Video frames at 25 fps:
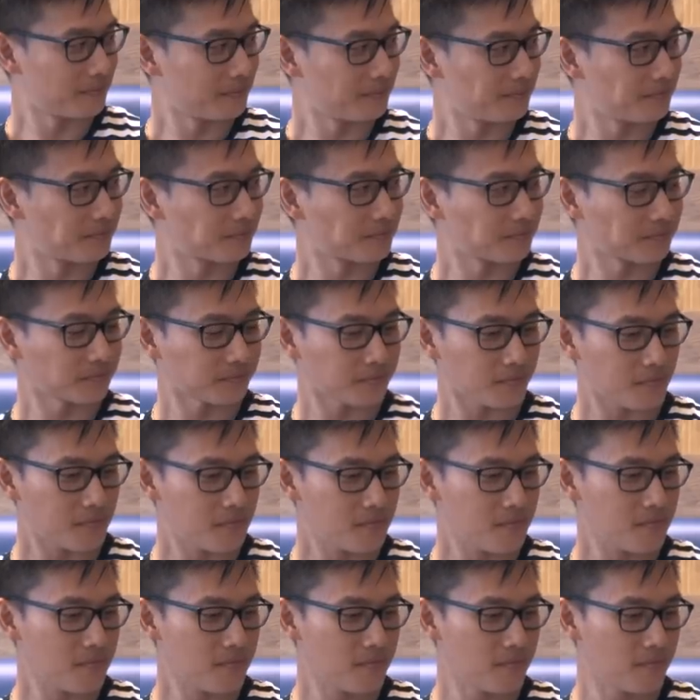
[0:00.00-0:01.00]

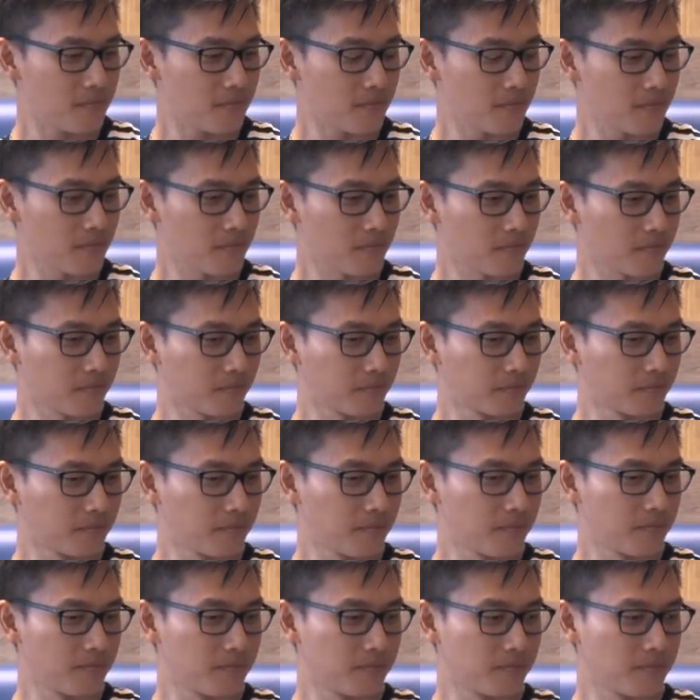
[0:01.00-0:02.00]

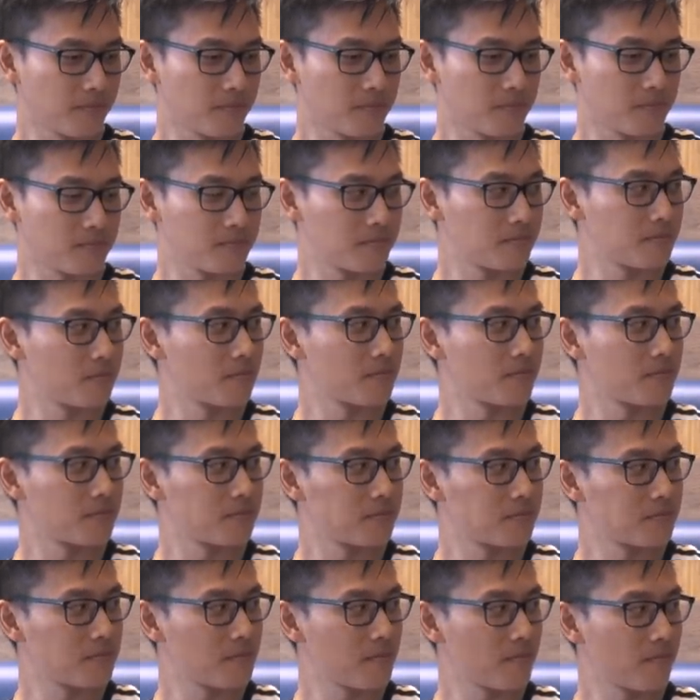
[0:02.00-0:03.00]

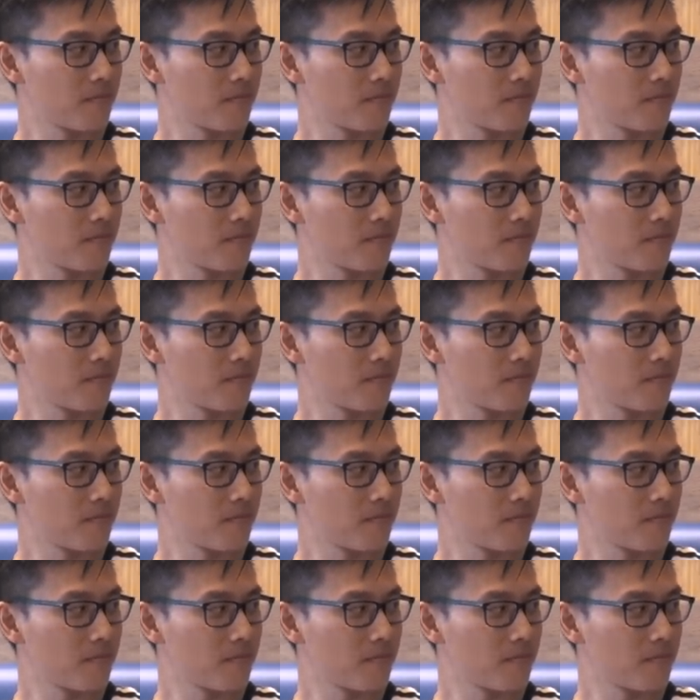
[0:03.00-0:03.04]
(silent)